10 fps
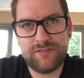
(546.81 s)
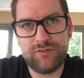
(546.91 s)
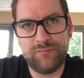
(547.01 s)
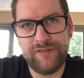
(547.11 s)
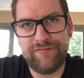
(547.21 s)

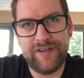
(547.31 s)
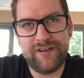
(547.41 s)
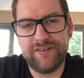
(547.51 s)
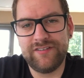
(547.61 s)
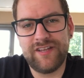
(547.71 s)
to be
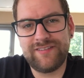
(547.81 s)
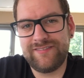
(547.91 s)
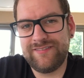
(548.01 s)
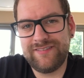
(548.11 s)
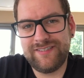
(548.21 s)
fair,
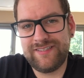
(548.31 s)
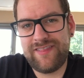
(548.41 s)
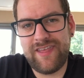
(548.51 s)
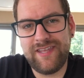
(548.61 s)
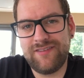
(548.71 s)
not
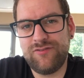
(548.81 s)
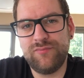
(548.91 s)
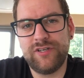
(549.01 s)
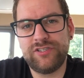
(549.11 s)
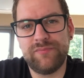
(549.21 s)
think too
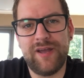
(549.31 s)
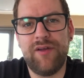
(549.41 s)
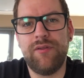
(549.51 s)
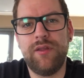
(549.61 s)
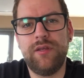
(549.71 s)
much
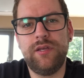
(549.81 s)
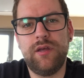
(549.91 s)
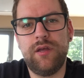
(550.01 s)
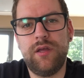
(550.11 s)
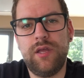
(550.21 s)
about
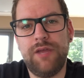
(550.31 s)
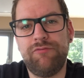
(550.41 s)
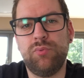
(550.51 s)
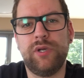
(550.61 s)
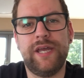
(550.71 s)

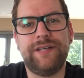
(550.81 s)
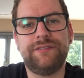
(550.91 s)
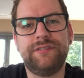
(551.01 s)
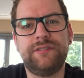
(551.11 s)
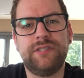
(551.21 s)
everyone
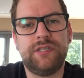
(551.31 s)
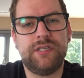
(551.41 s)
else.